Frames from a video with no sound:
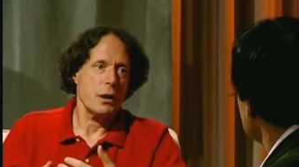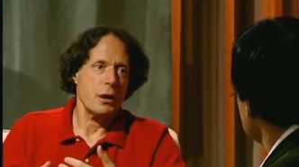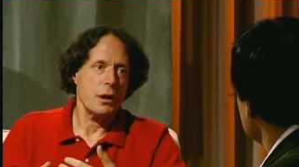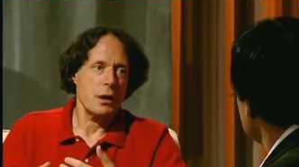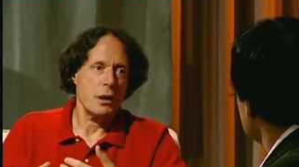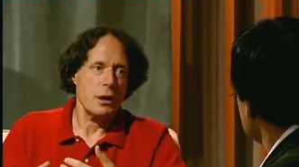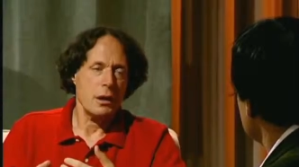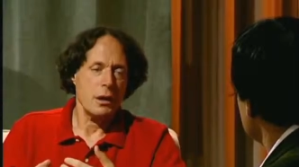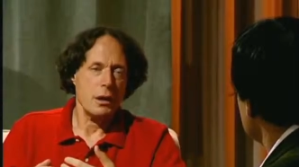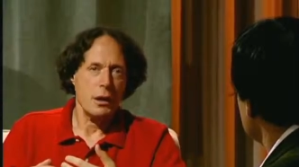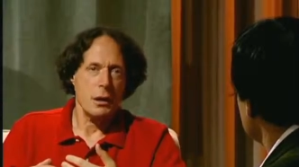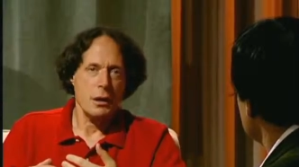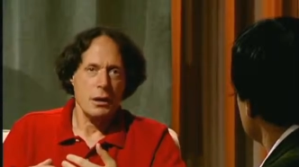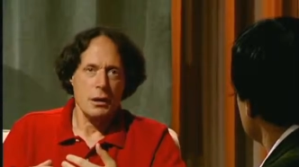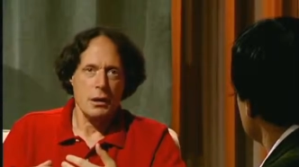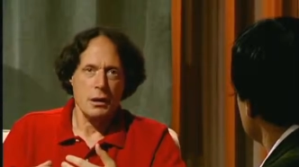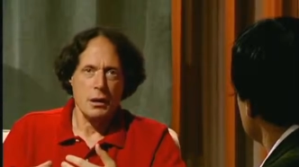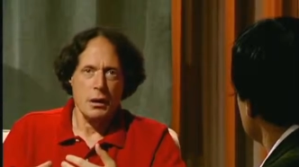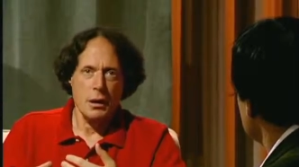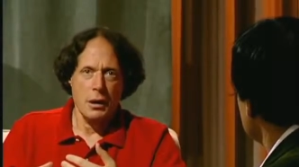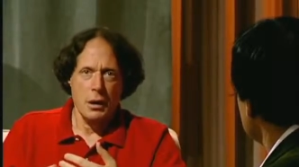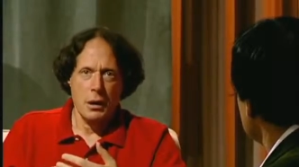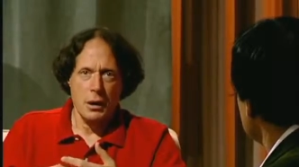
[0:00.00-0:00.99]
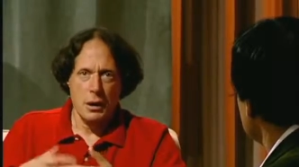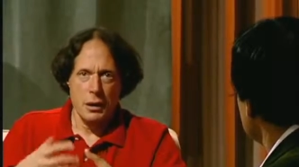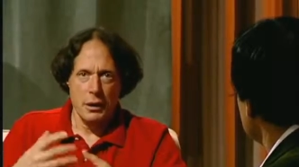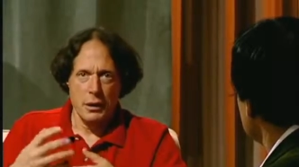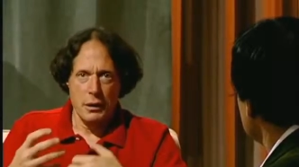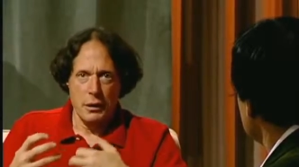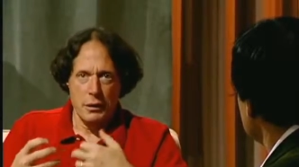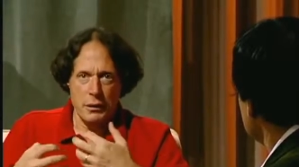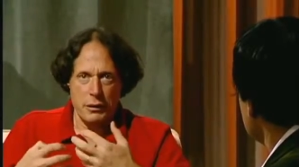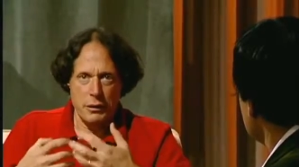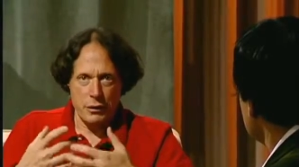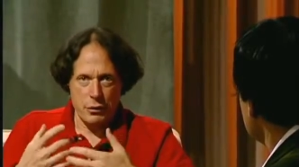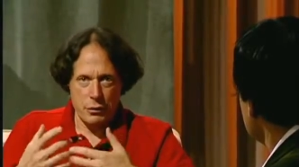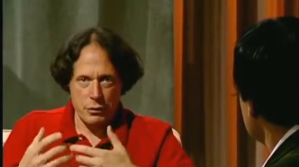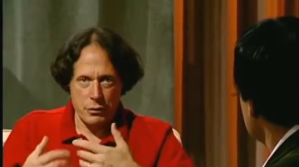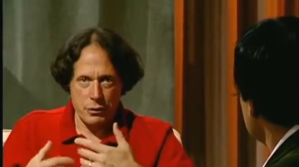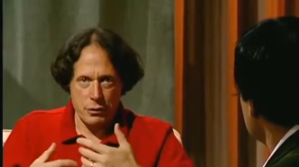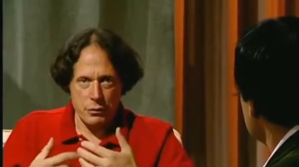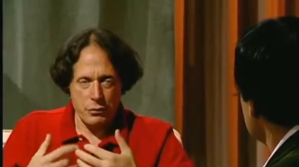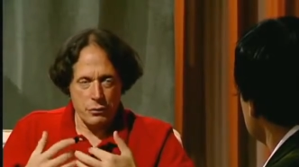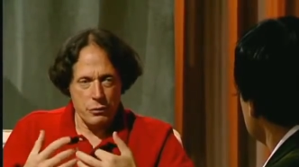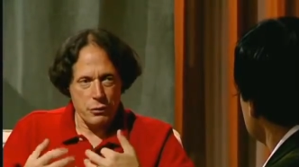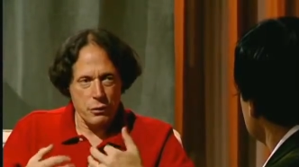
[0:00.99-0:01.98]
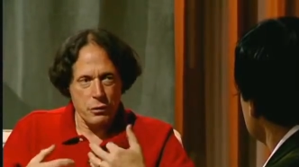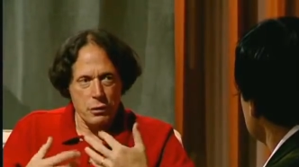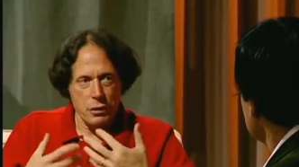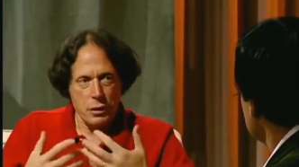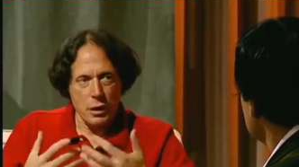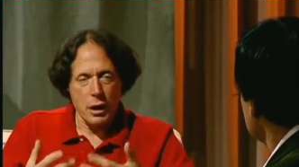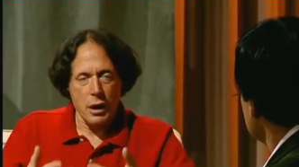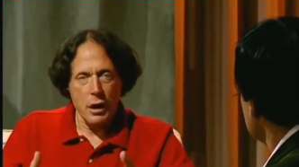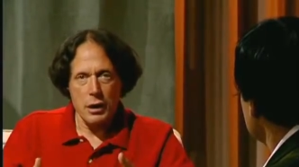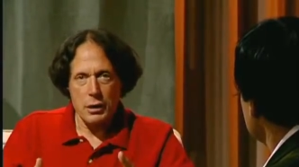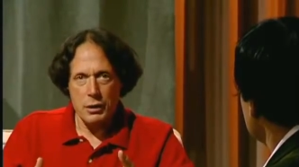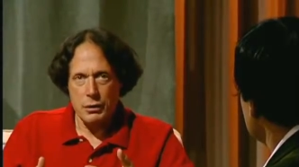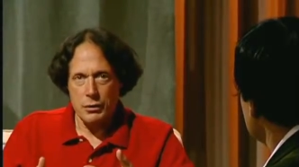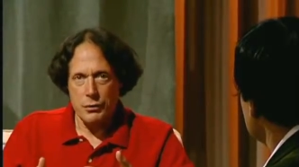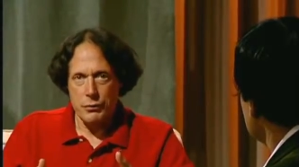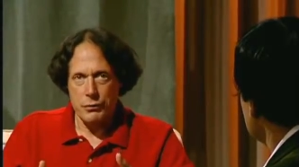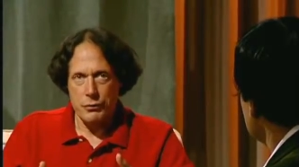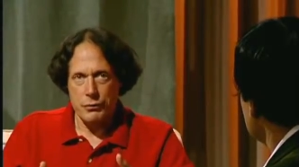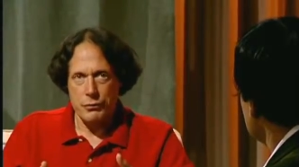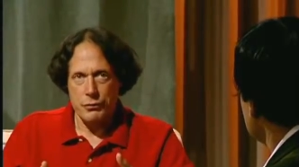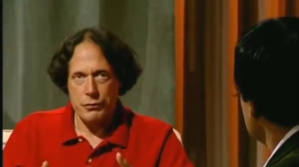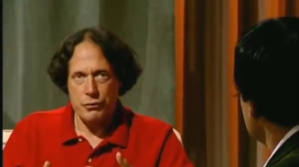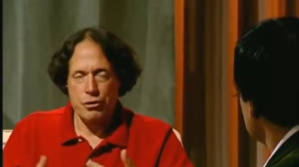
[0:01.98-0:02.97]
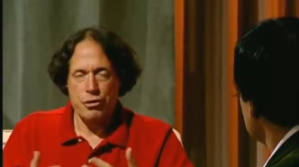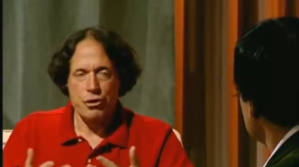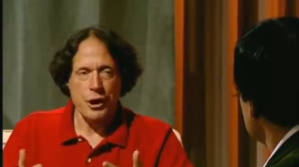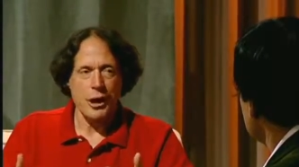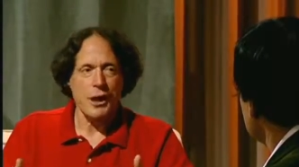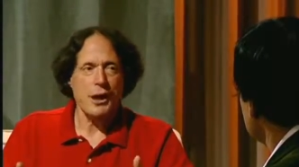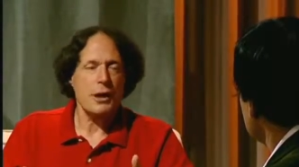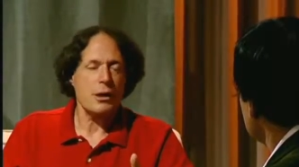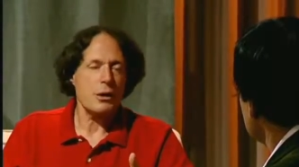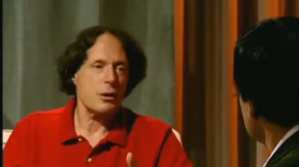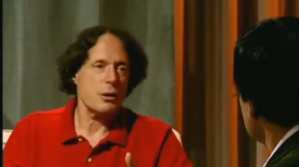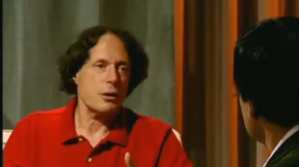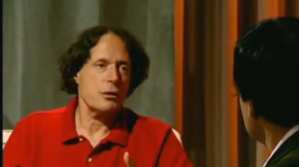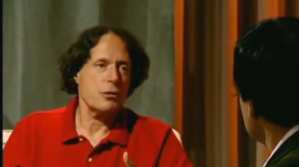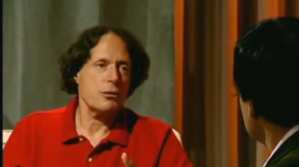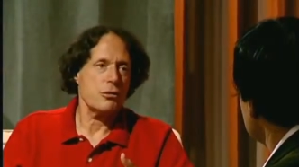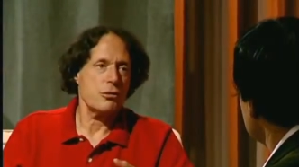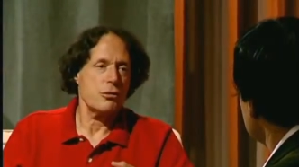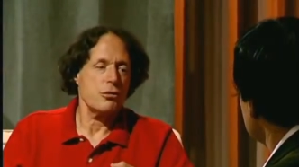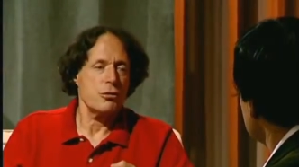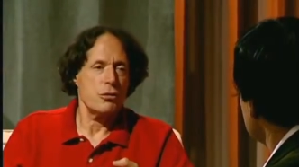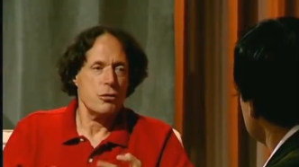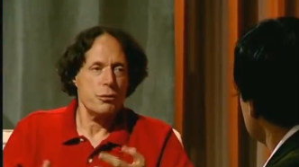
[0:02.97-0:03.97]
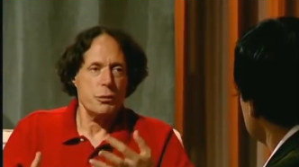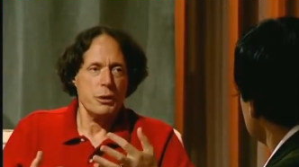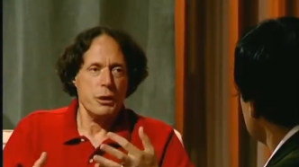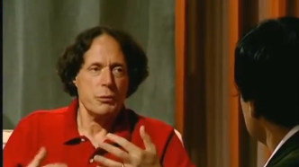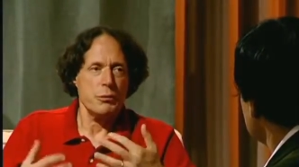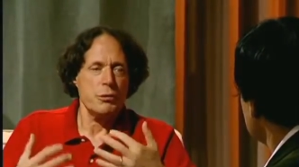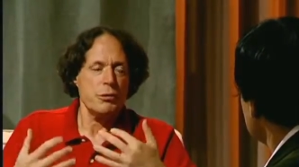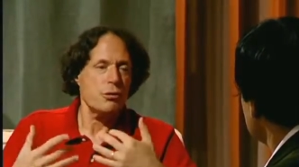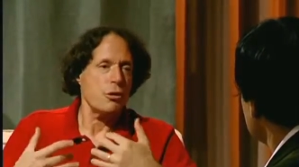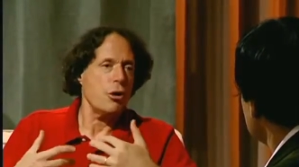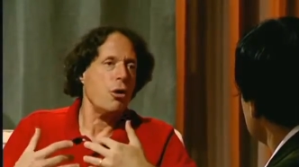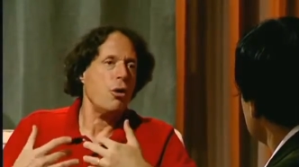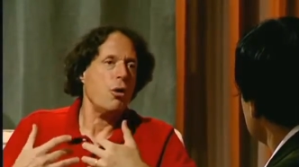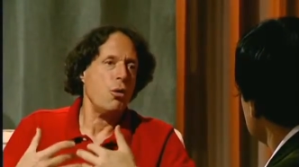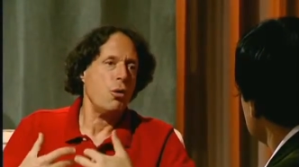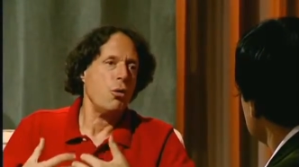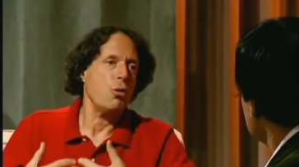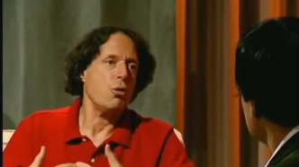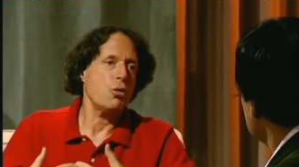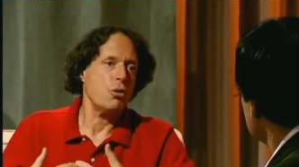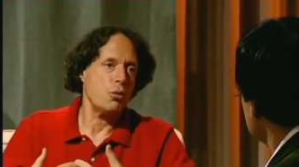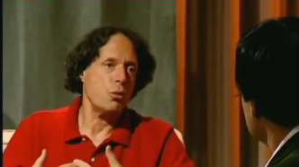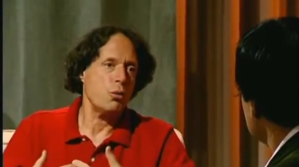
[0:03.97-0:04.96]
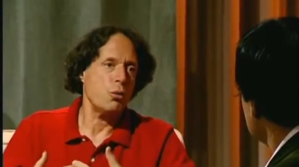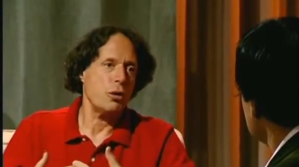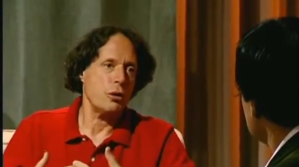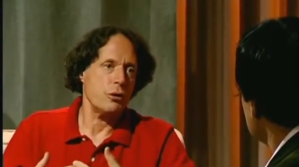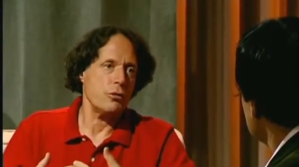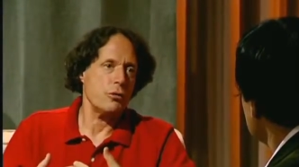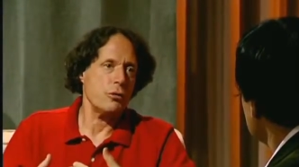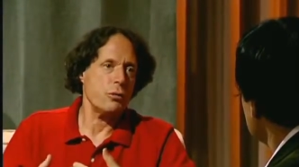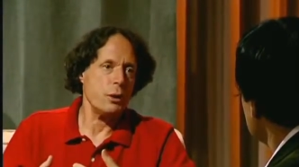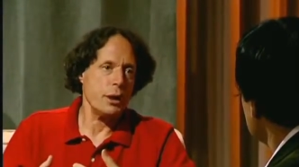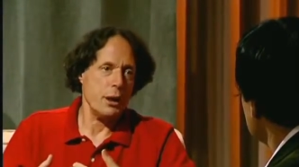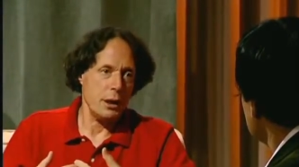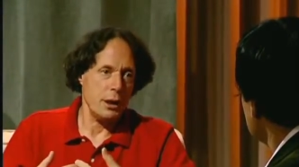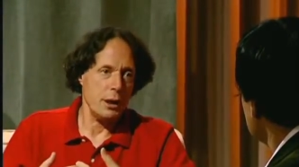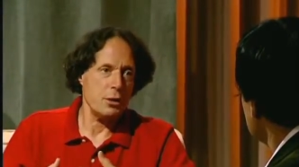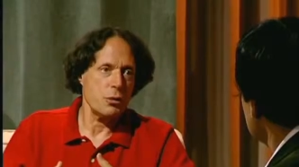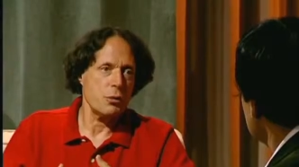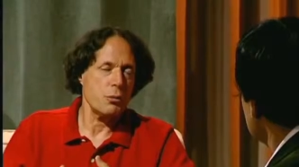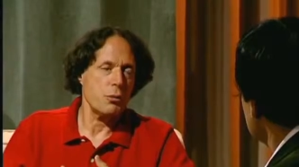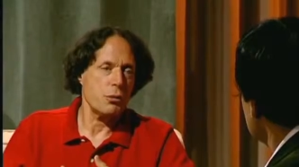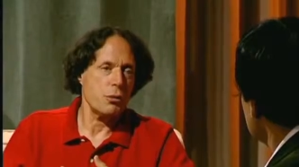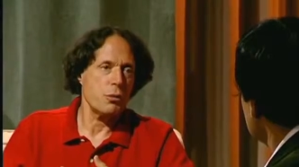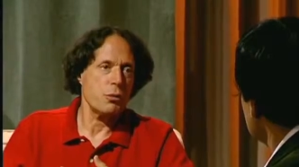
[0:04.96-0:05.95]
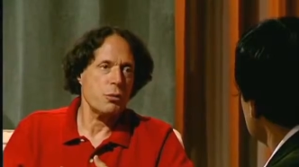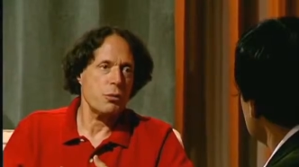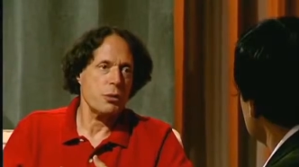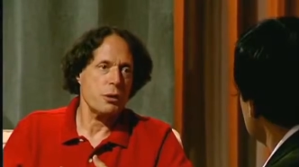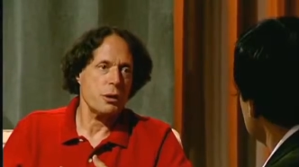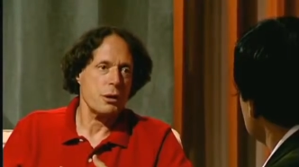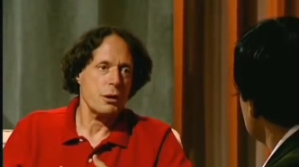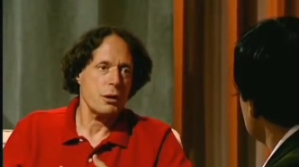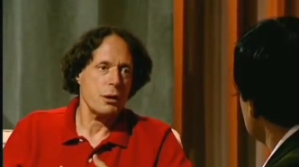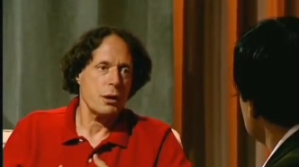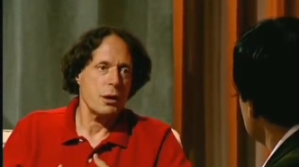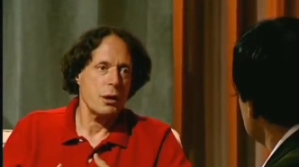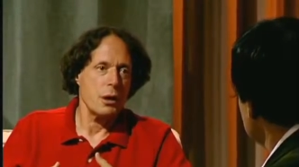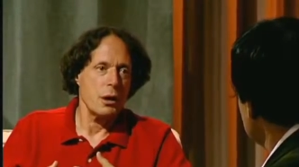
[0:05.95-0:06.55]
And there's a lot of challenge to be able to hold one's pain appropriately.